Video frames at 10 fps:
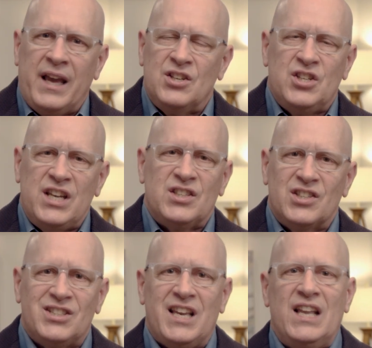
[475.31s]
And
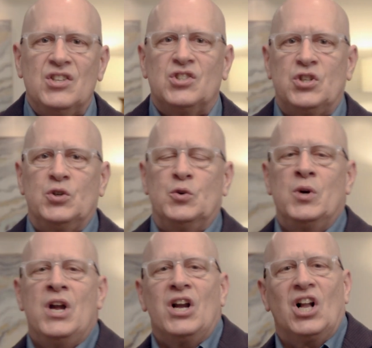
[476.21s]
Jesus tends
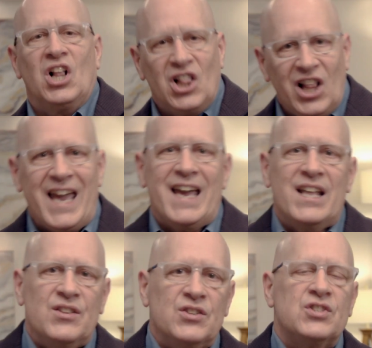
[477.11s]
to
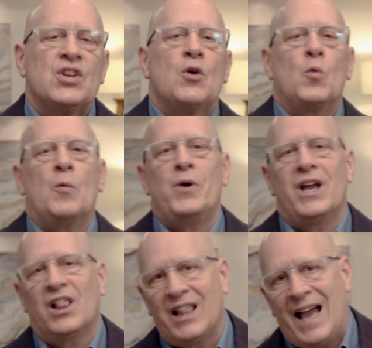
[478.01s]
cleanse when we
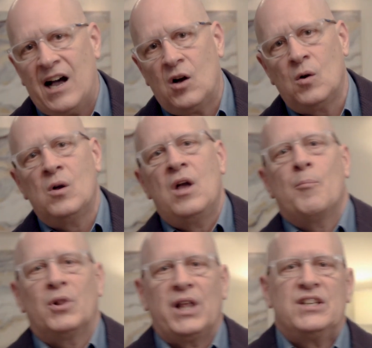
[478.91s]
allow
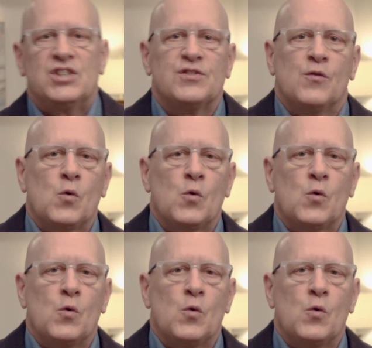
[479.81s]
places of